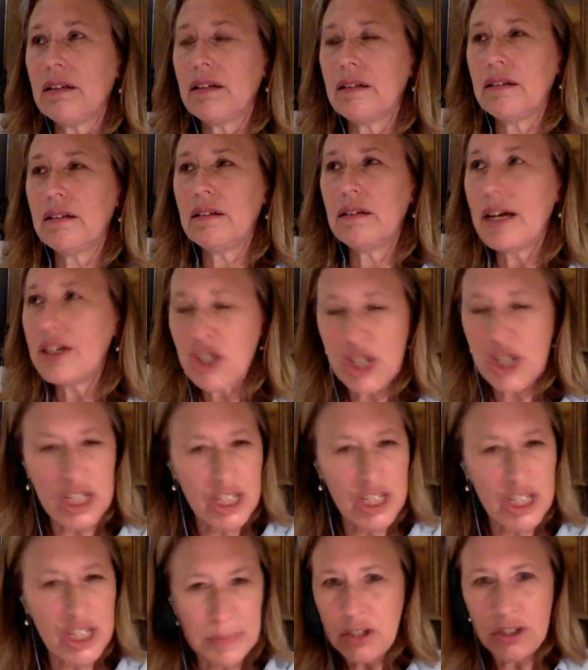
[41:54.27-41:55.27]
not
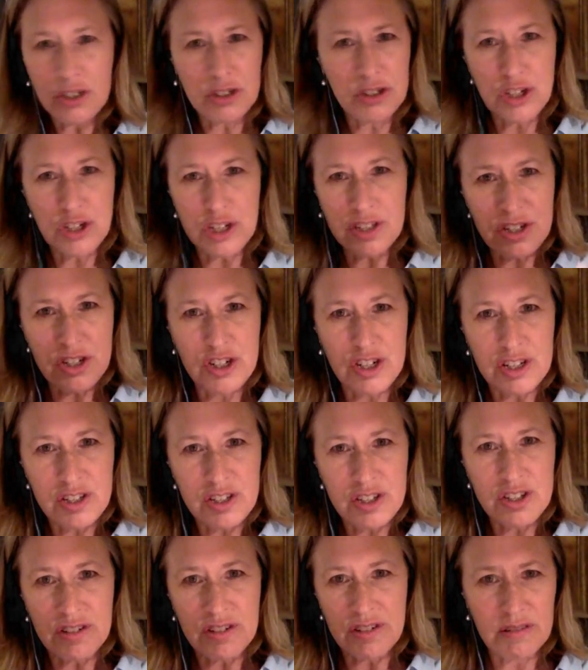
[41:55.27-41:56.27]
judgmental,
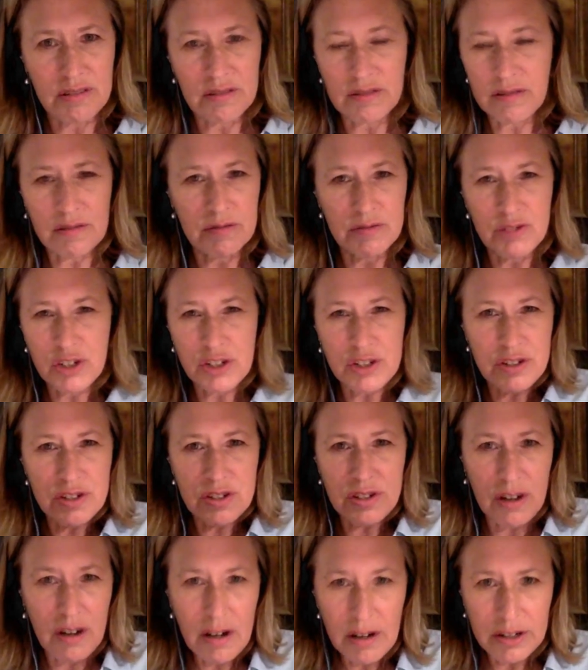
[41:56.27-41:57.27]

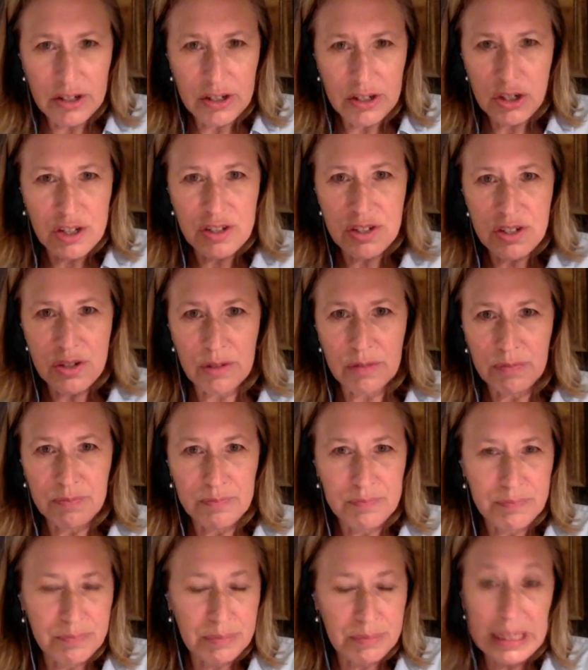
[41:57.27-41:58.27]
just honest, just sort of
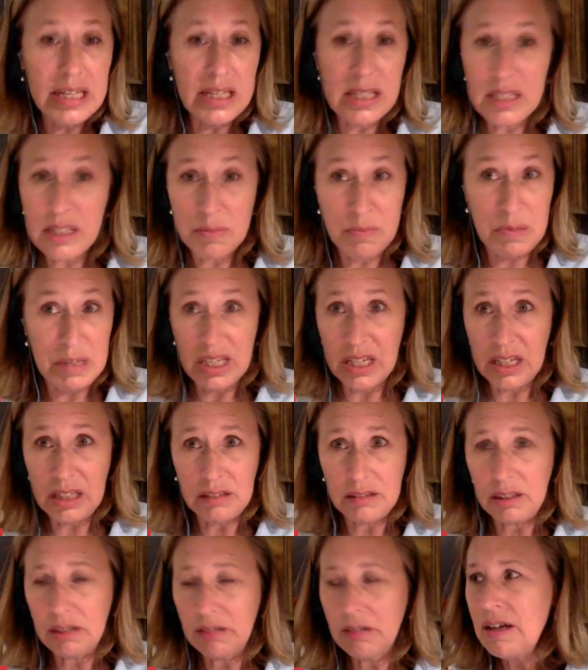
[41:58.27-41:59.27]
plain
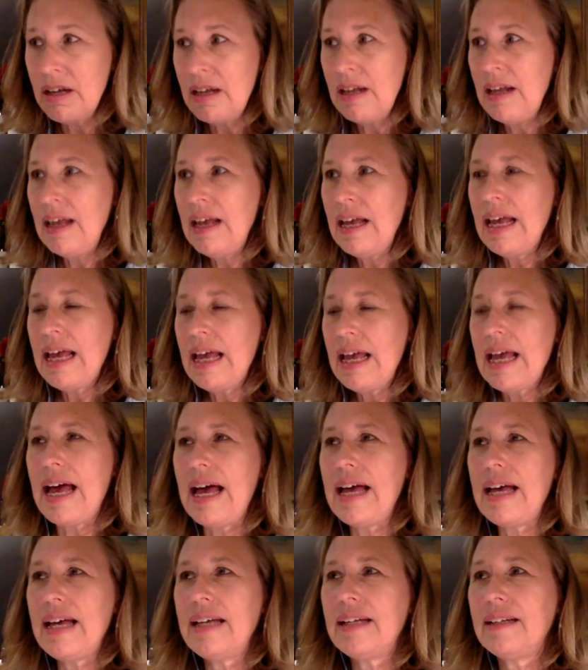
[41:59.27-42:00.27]
speaking,
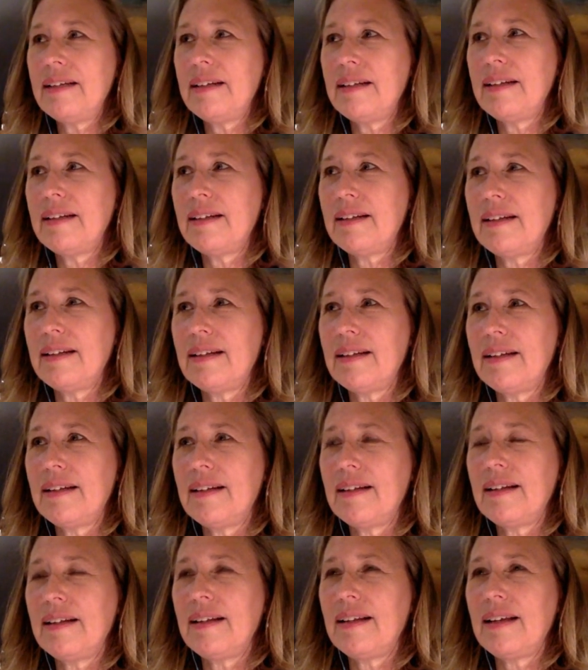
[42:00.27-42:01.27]
mm-hmm. And
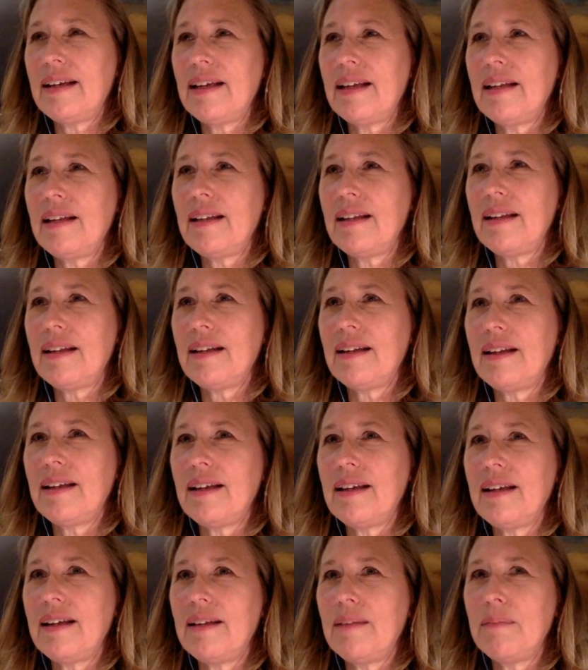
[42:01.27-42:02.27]

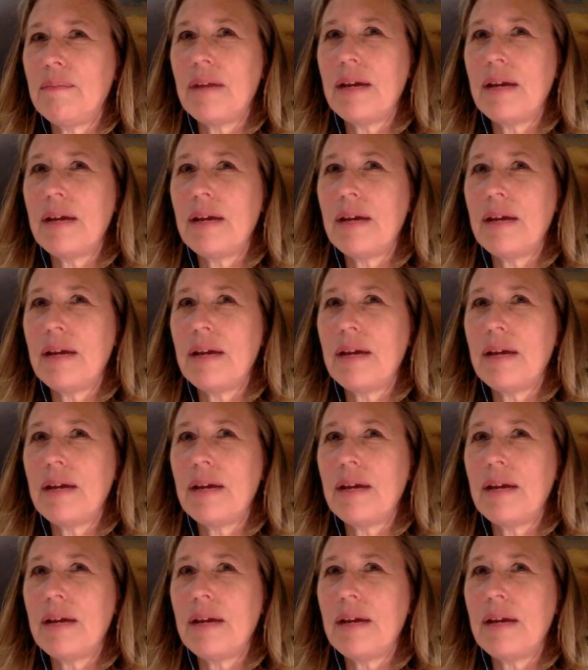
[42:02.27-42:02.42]
it